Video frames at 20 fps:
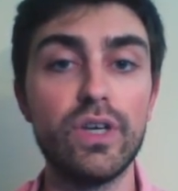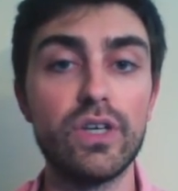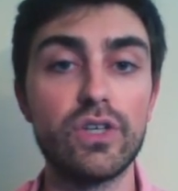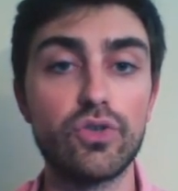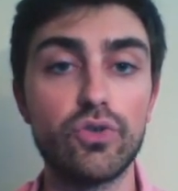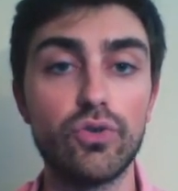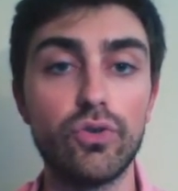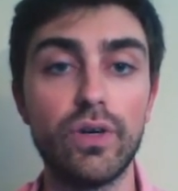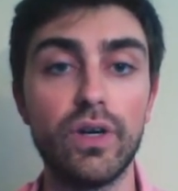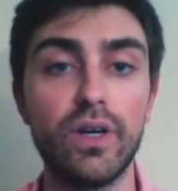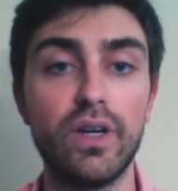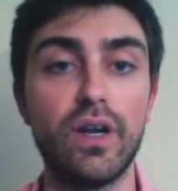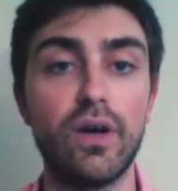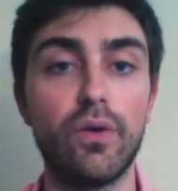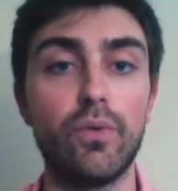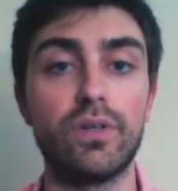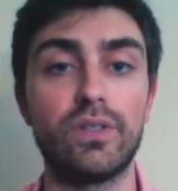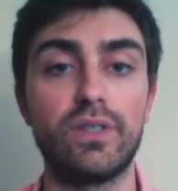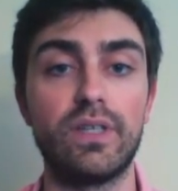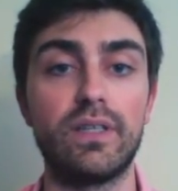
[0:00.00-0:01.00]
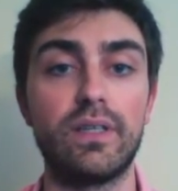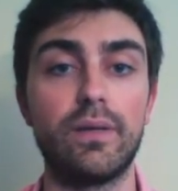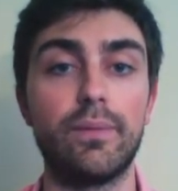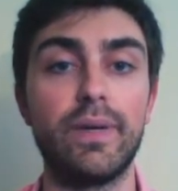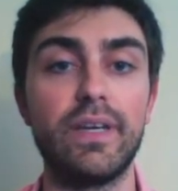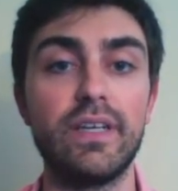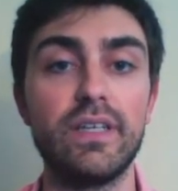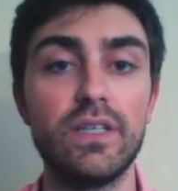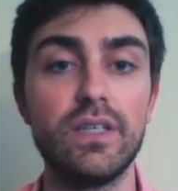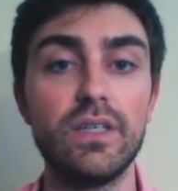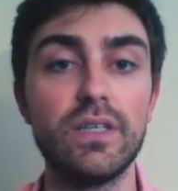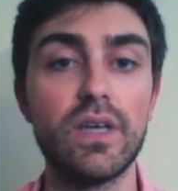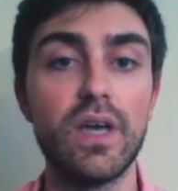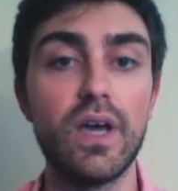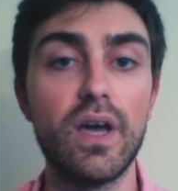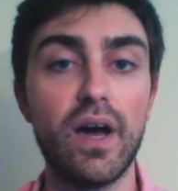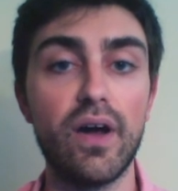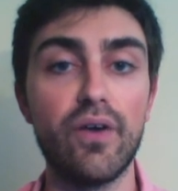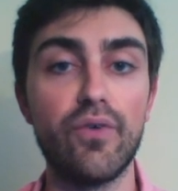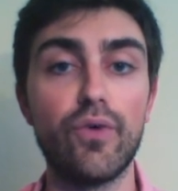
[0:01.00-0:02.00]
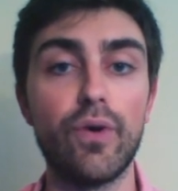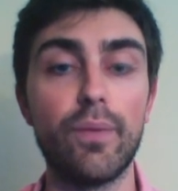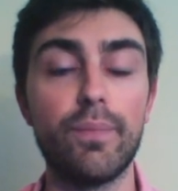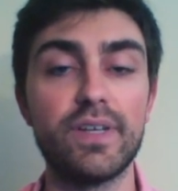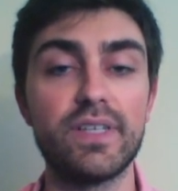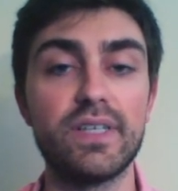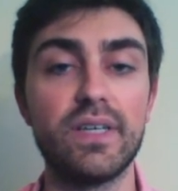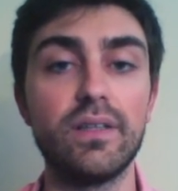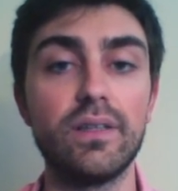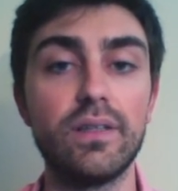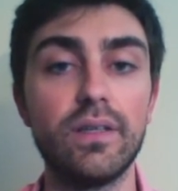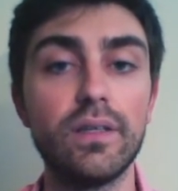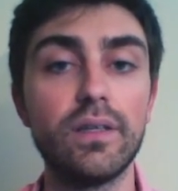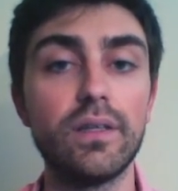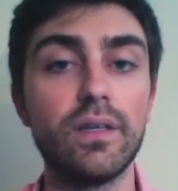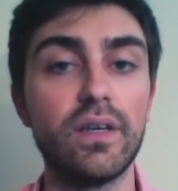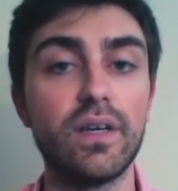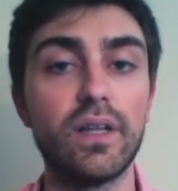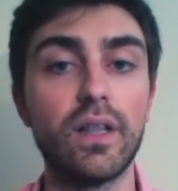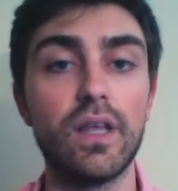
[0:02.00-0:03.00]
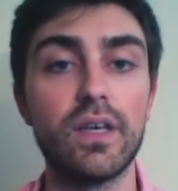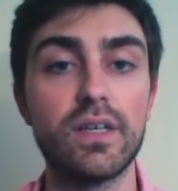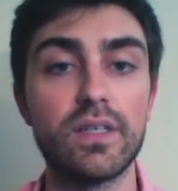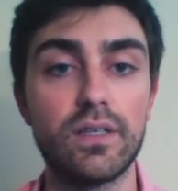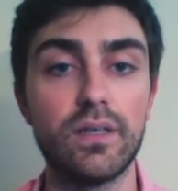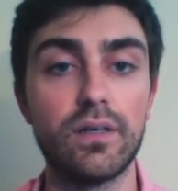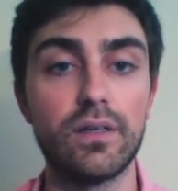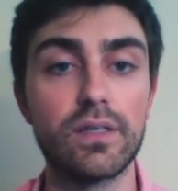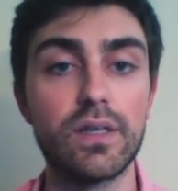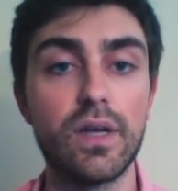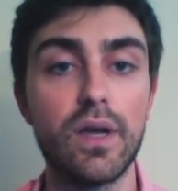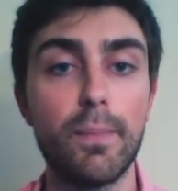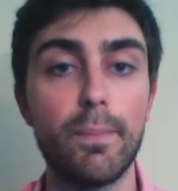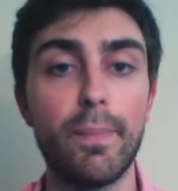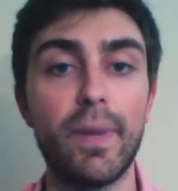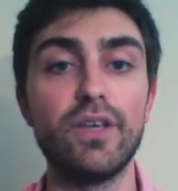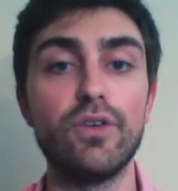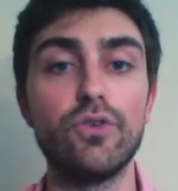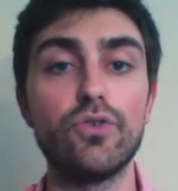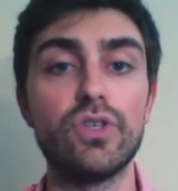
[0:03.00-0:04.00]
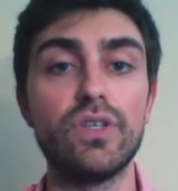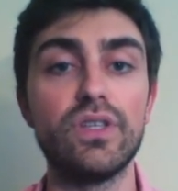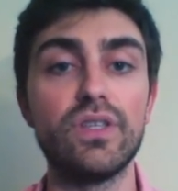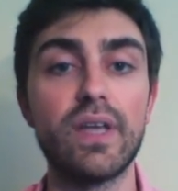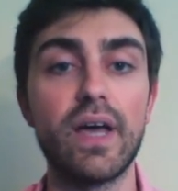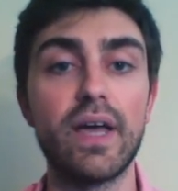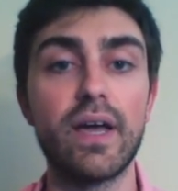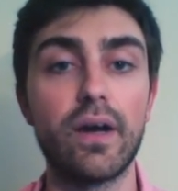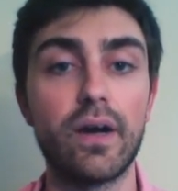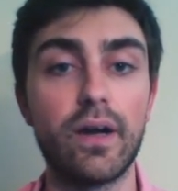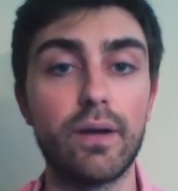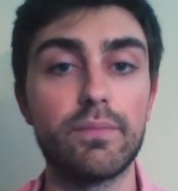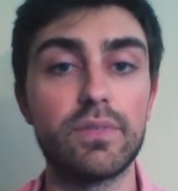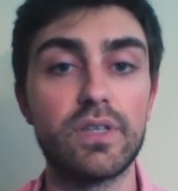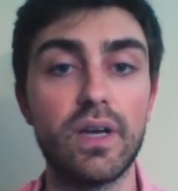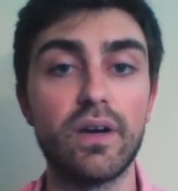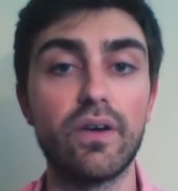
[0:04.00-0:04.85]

store in our databases and represent it in clusters by using diagrams and